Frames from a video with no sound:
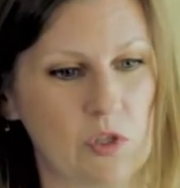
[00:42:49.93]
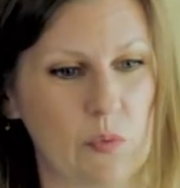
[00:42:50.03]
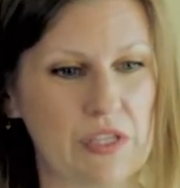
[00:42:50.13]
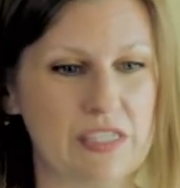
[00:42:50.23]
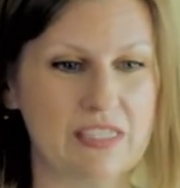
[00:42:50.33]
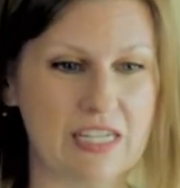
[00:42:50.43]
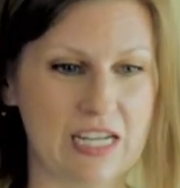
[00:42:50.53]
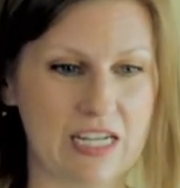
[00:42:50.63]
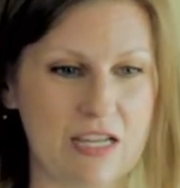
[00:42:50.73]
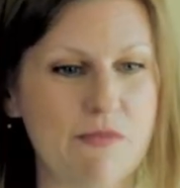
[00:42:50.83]
With
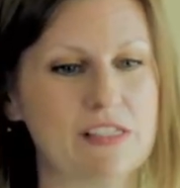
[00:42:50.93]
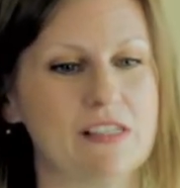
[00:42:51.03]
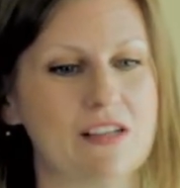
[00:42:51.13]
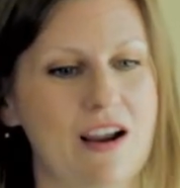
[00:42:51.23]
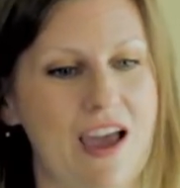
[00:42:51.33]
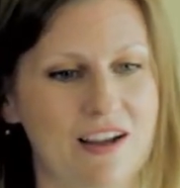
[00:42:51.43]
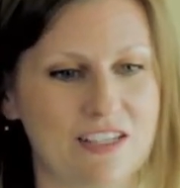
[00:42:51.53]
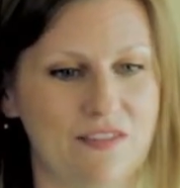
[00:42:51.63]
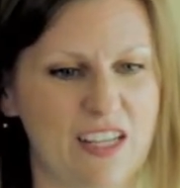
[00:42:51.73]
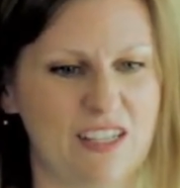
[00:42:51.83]
standing, muscles are
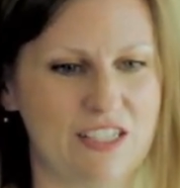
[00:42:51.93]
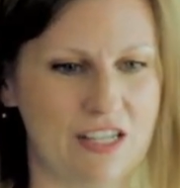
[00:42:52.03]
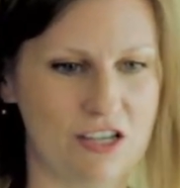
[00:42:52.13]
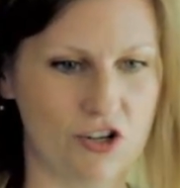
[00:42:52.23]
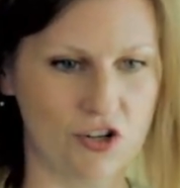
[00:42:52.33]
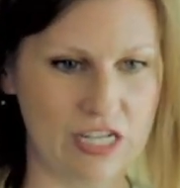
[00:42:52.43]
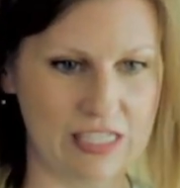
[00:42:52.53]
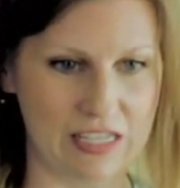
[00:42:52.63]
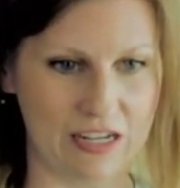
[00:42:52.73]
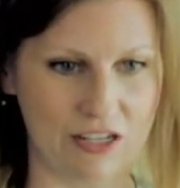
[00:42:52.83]
activated to increase
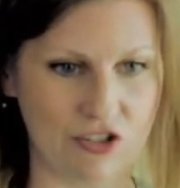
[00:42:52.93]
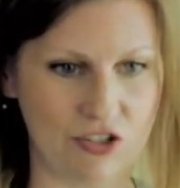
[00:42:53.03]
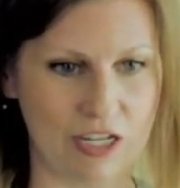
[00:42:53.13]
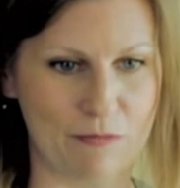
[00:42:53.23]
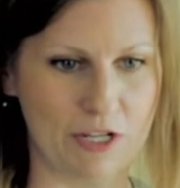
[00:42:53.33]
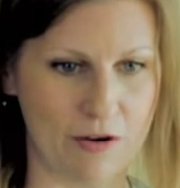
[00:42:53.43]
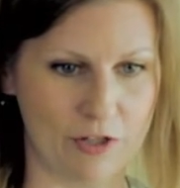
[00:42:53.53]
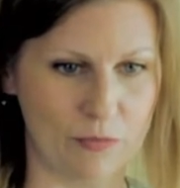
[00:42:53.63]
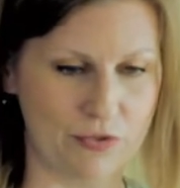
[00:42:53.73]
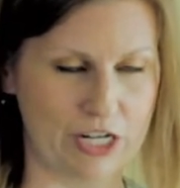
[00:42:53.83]
that
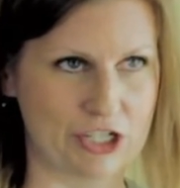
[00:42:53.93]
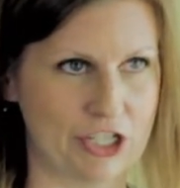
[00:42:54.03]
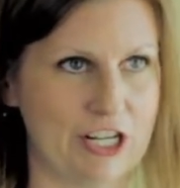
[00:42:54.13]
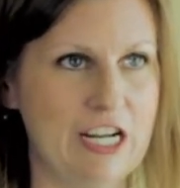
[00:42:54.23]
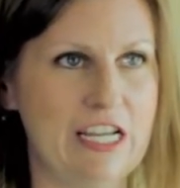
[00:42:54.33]
intra-abdominal pressure,